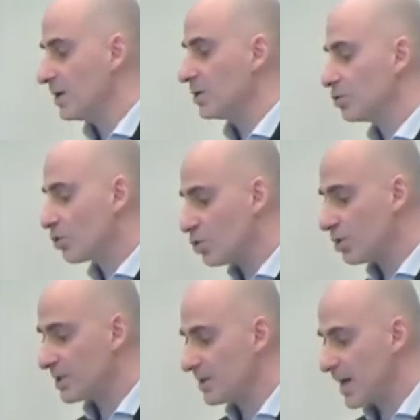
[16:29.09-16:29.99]
to
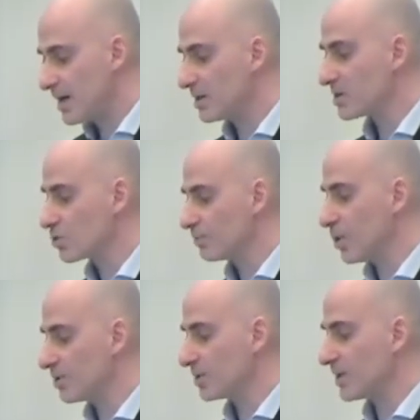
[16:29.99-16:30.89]
coordinate and
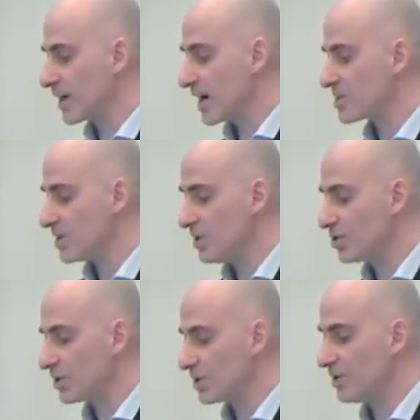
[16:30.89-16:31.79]
support the CAPS
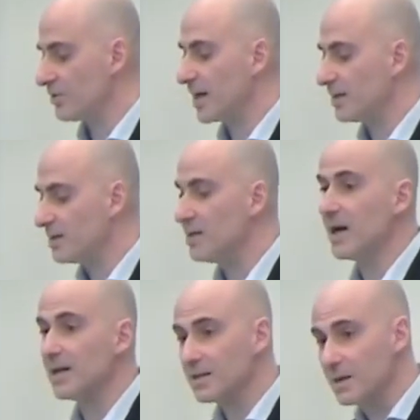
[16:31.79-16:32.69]
initiative and the
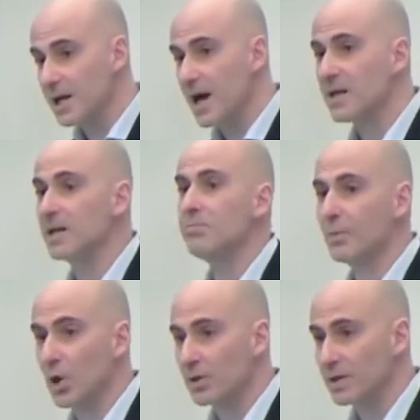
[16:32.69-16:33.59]
underlying
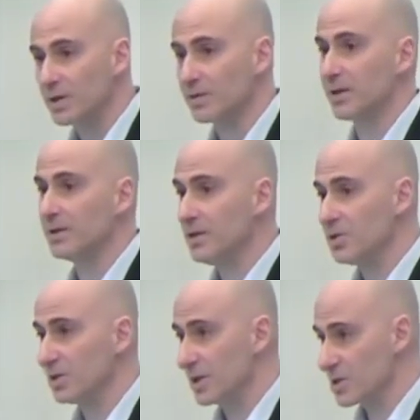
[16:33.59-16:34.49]
broader
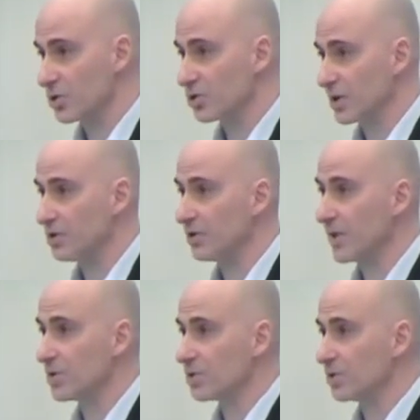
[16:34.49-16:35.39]
digital social
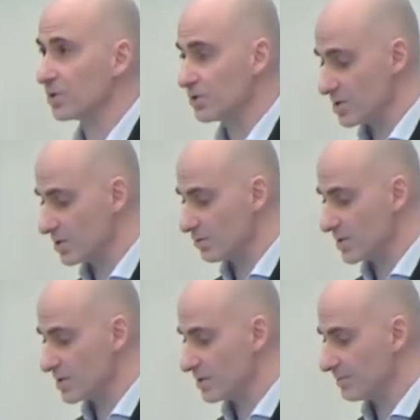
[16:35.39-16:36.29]
innovation
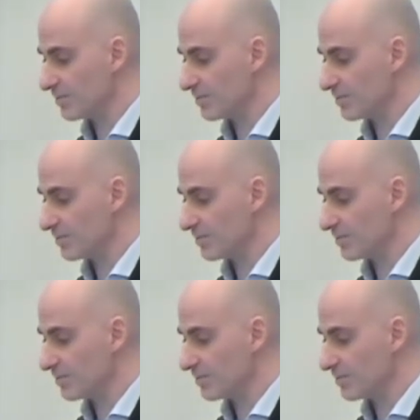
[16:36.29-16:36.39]
constituency.